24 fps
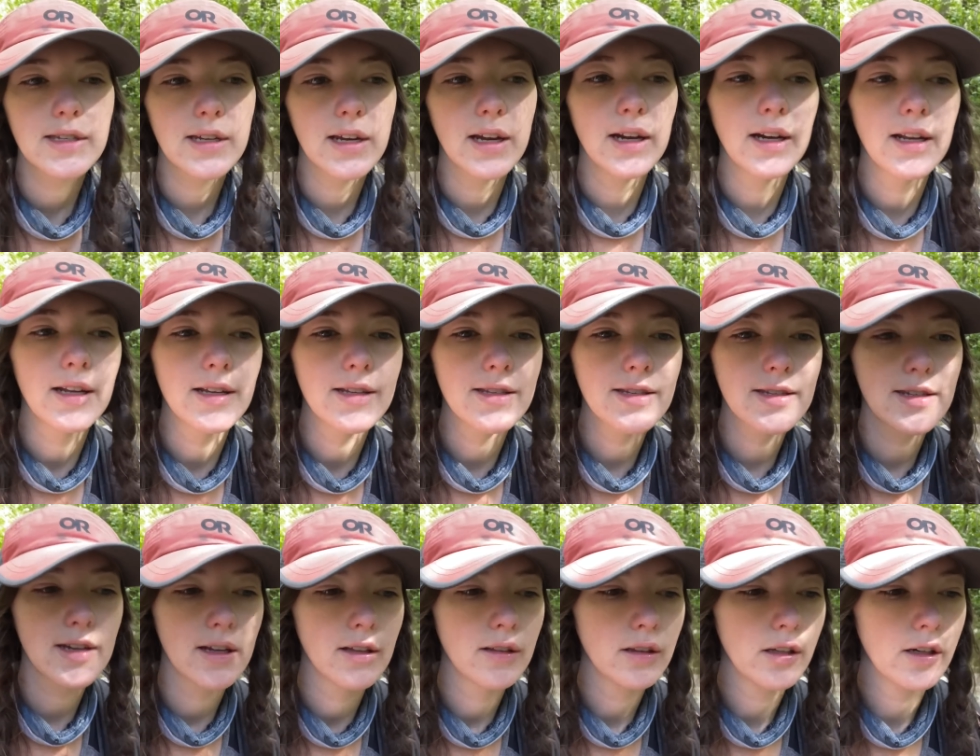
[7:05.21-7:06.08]
It is
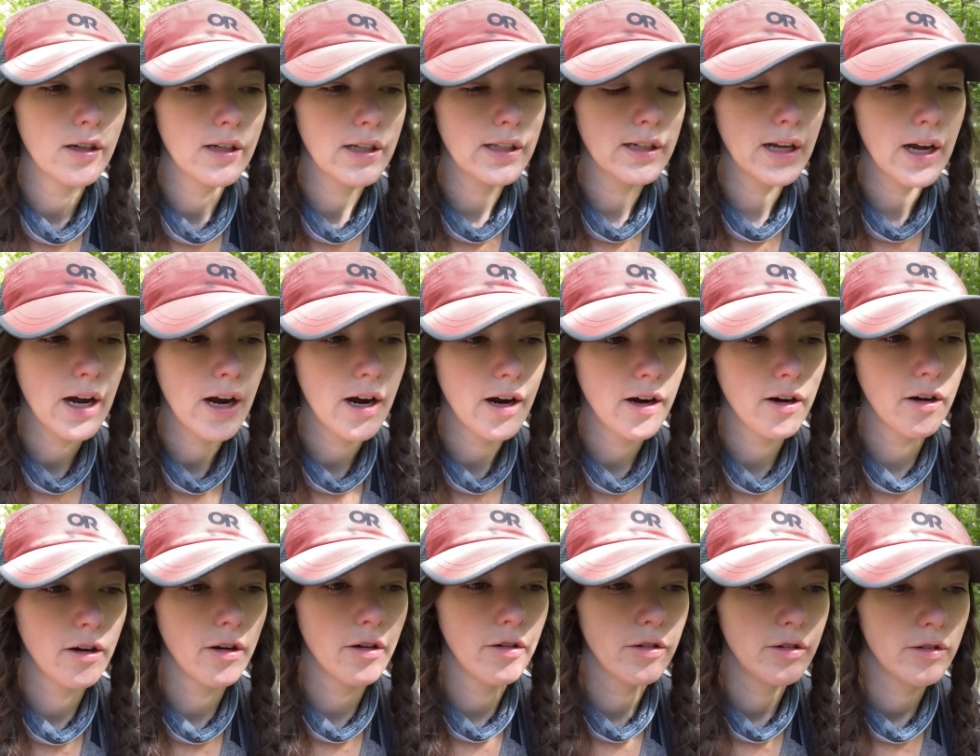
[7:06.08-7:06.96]
10.30
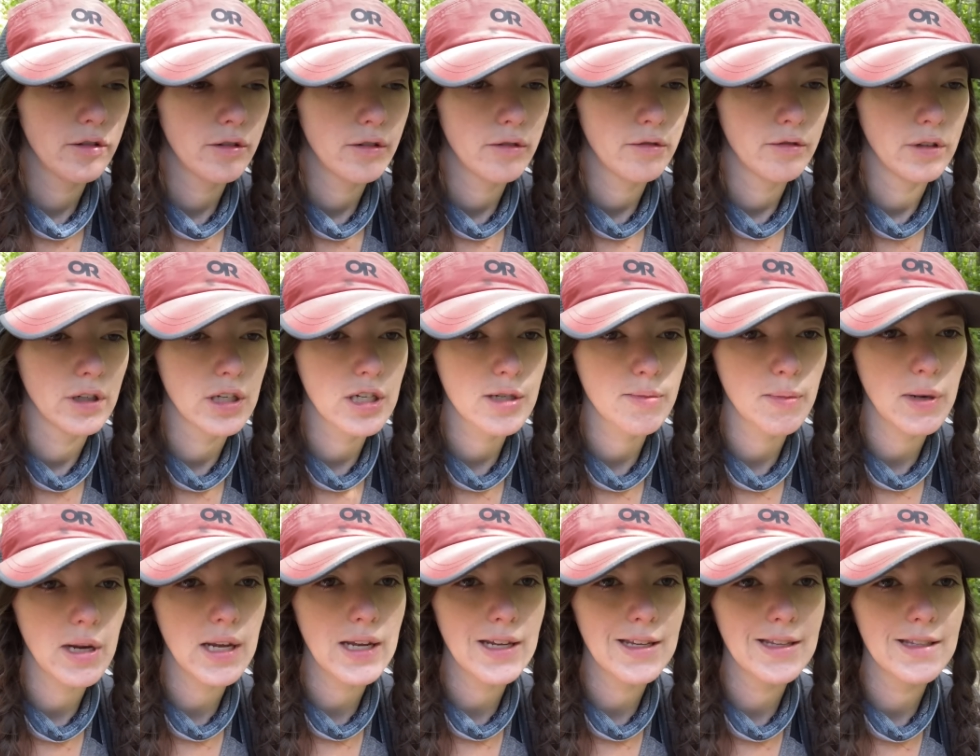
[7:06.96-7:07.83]
now which
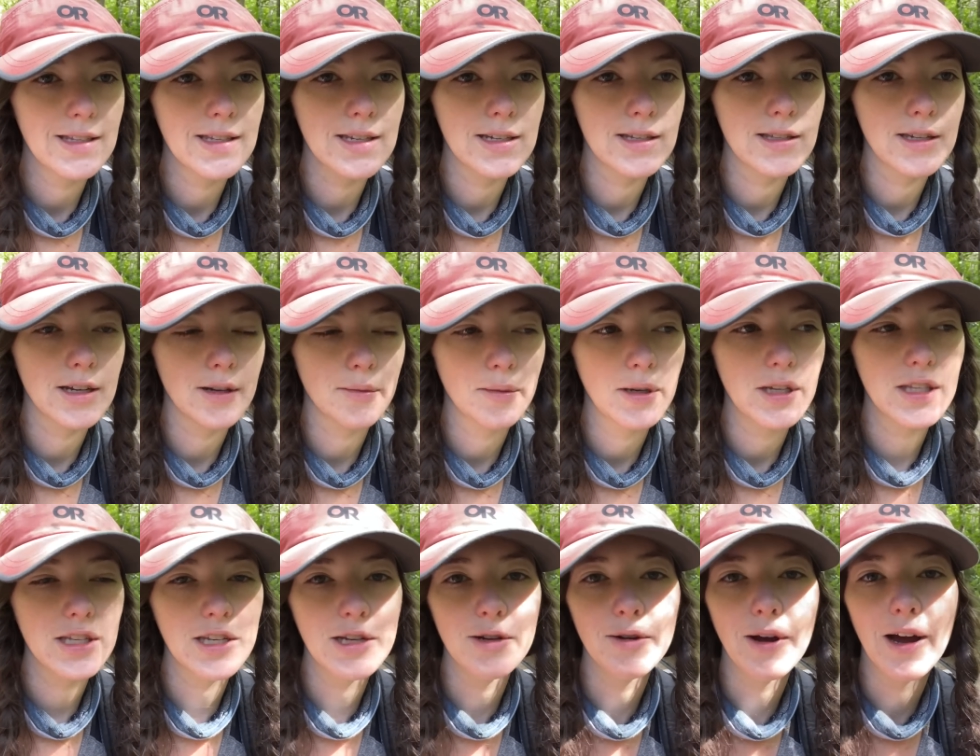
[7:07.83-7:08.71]
means it took me
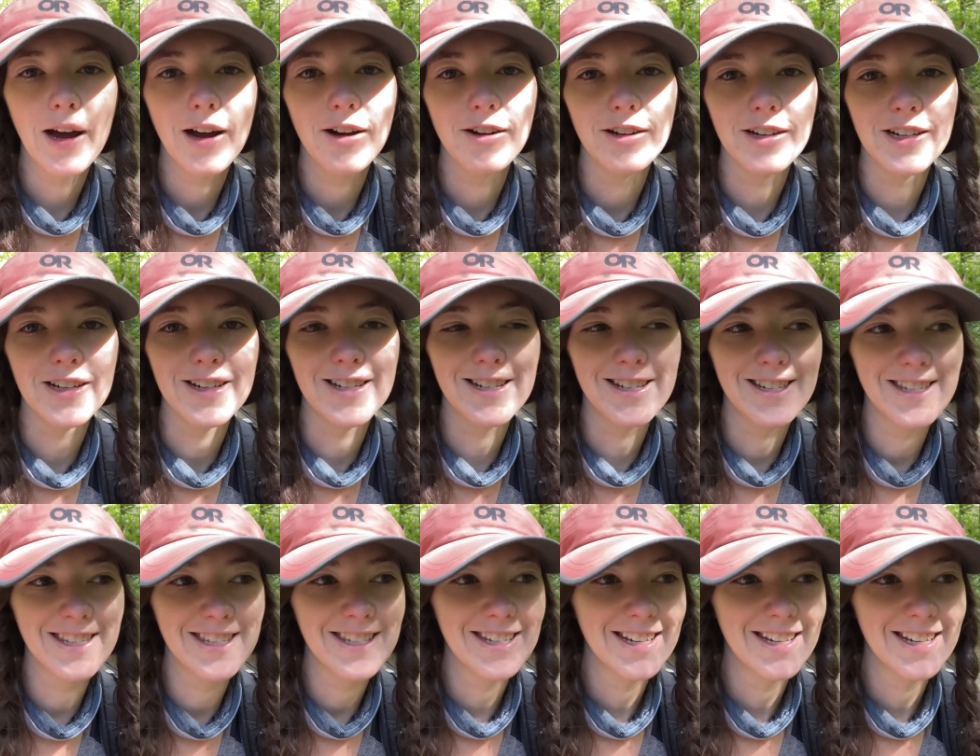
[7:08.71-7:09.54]
two hours